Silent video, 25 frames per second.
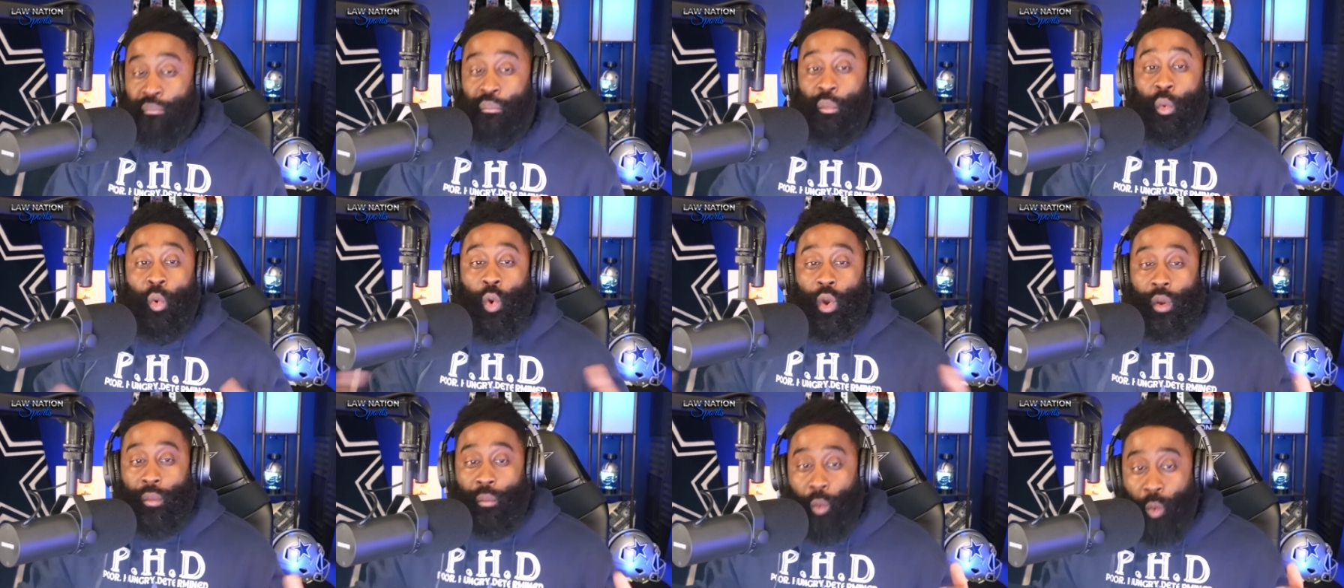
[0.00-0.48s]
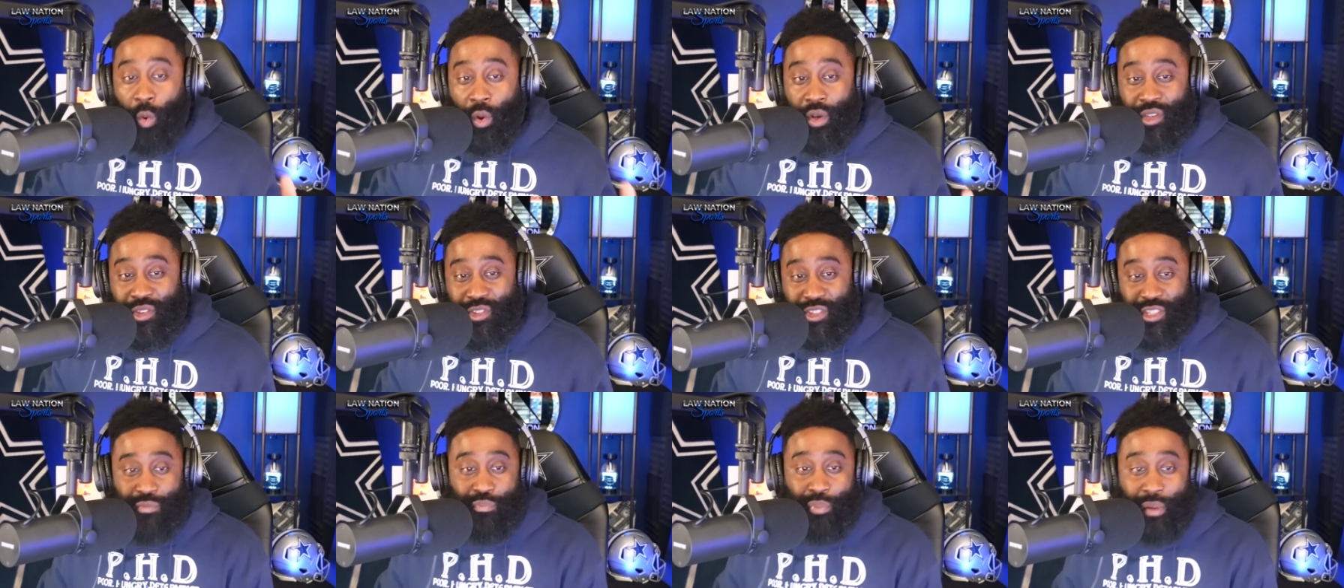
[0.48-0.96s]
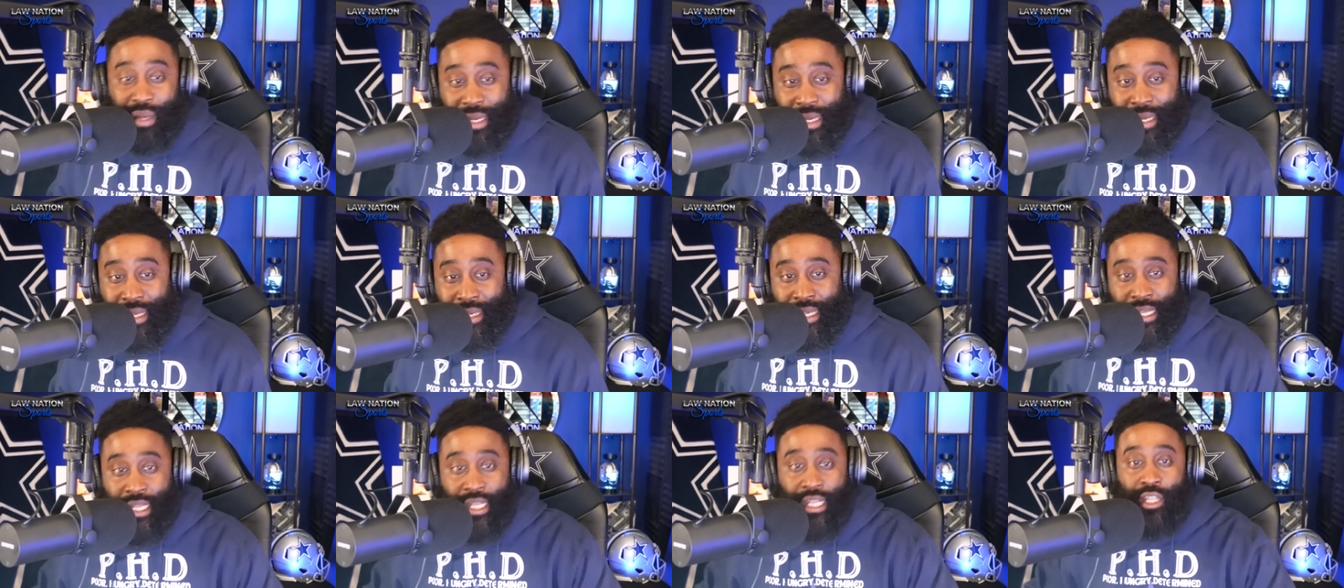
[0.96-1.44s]
more and more to
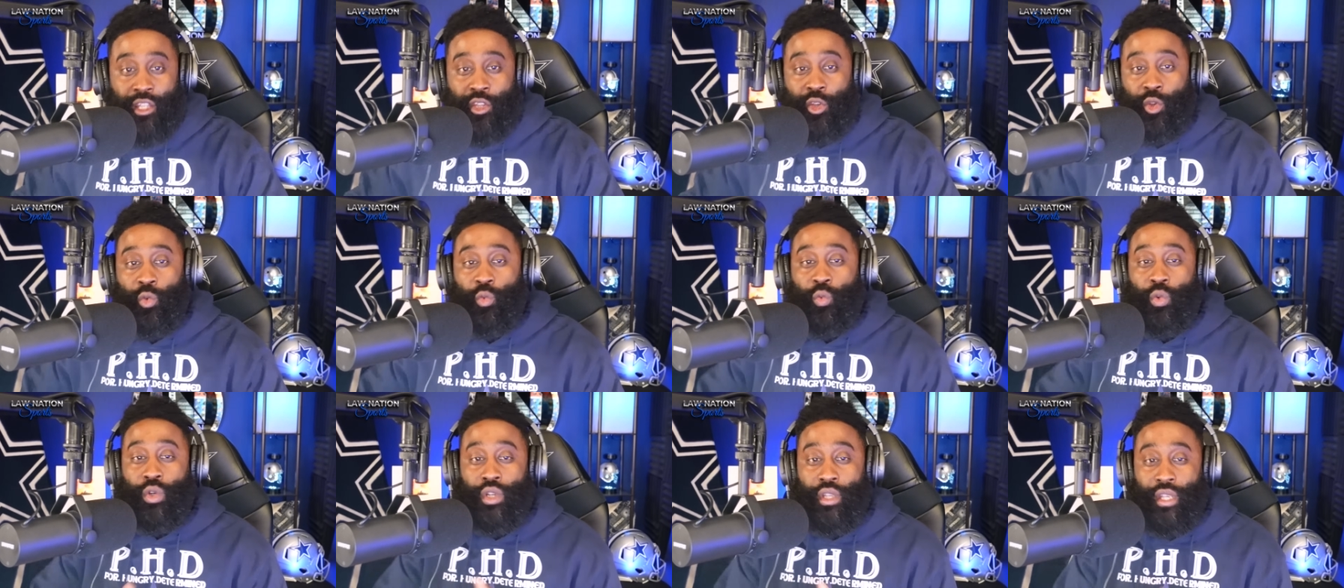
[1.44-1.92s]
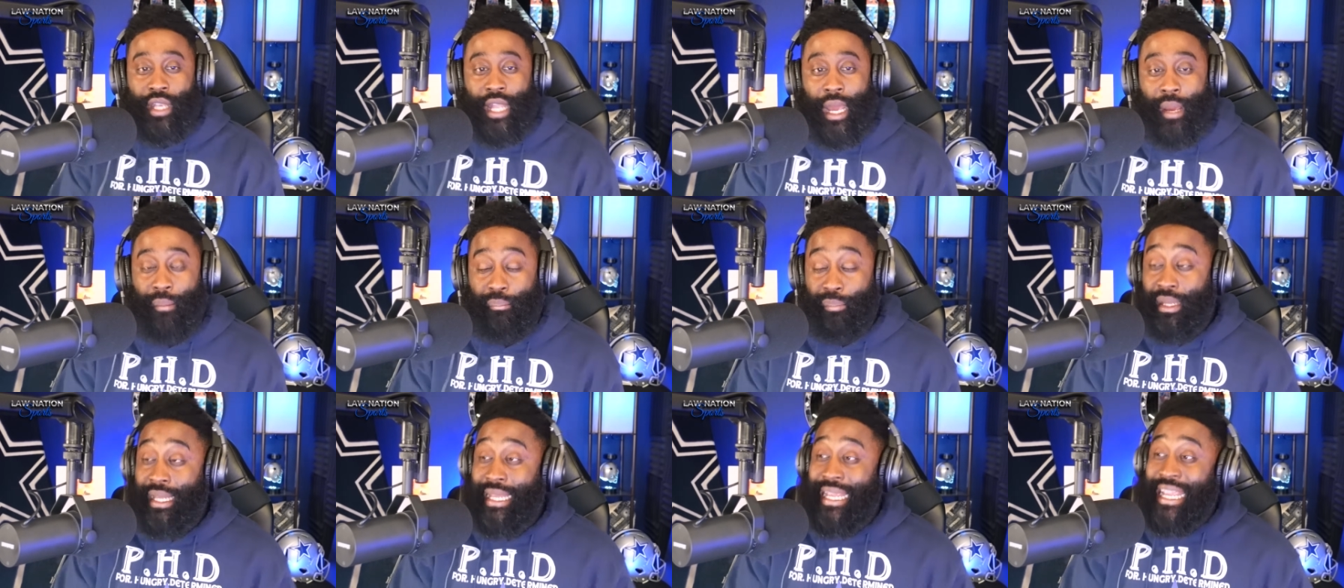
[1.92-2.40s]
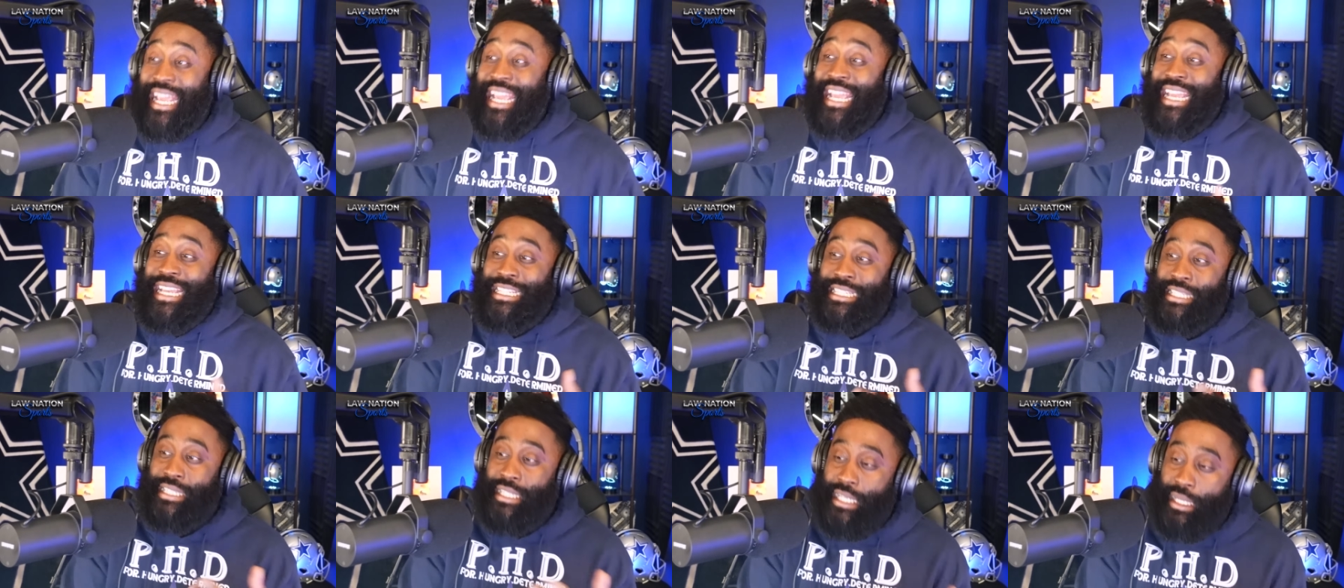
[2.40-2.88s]
spend, and you will not be
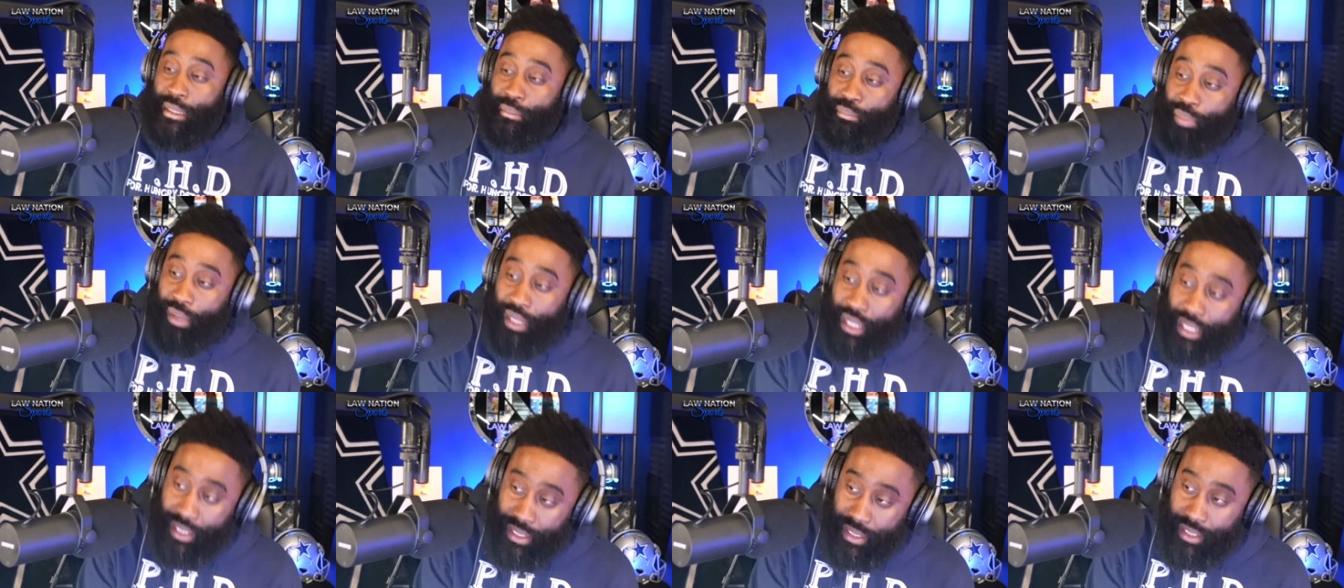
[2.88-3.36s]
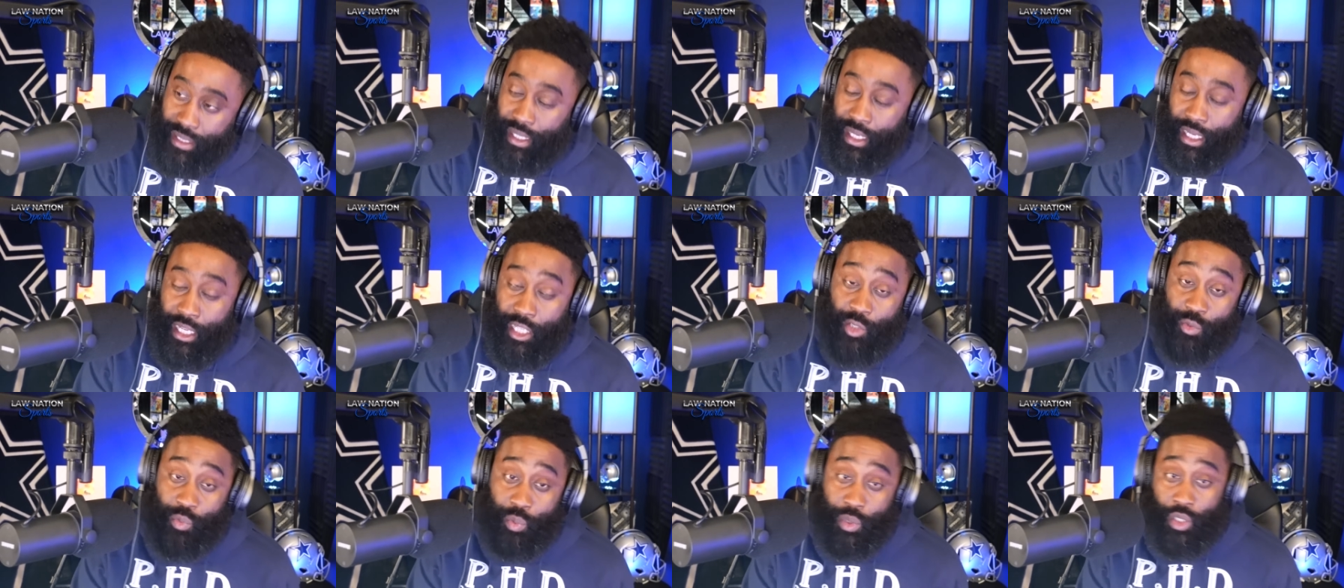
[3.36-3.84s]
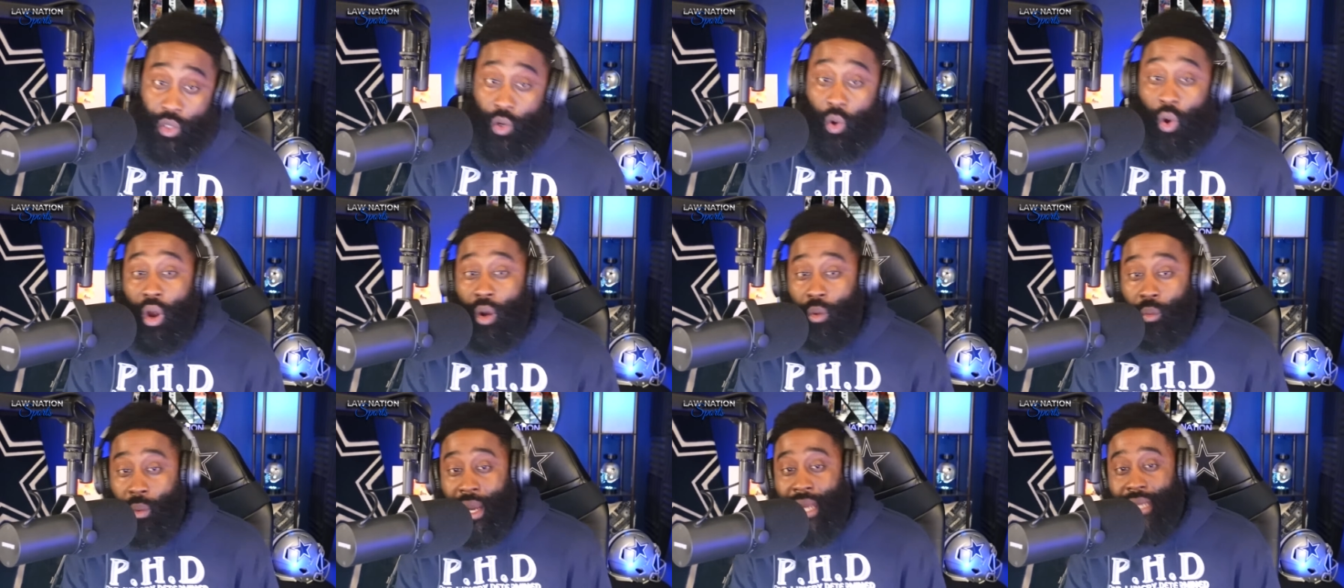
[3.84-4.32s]
as depleted as we
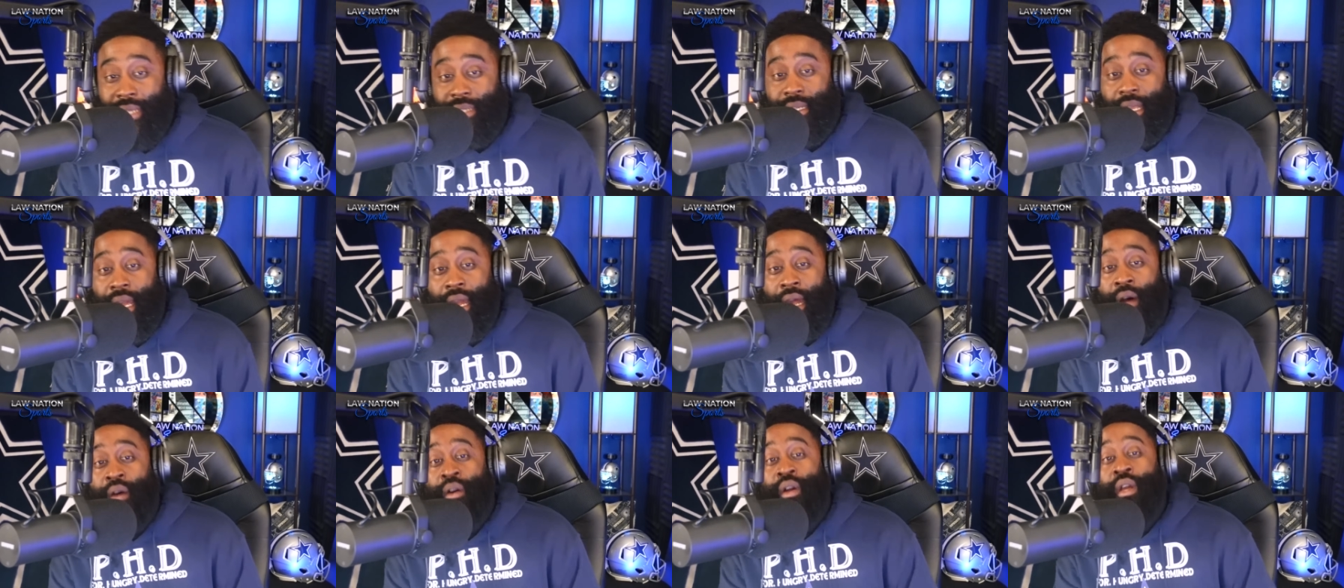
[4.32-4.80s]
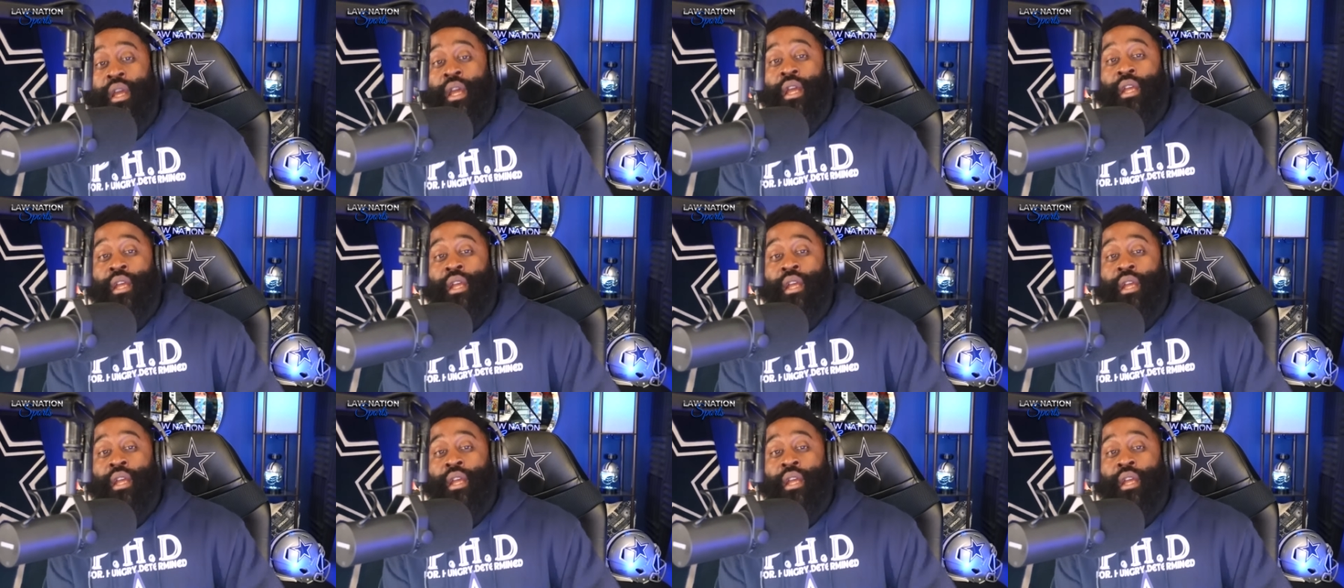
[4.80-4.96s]
are right now.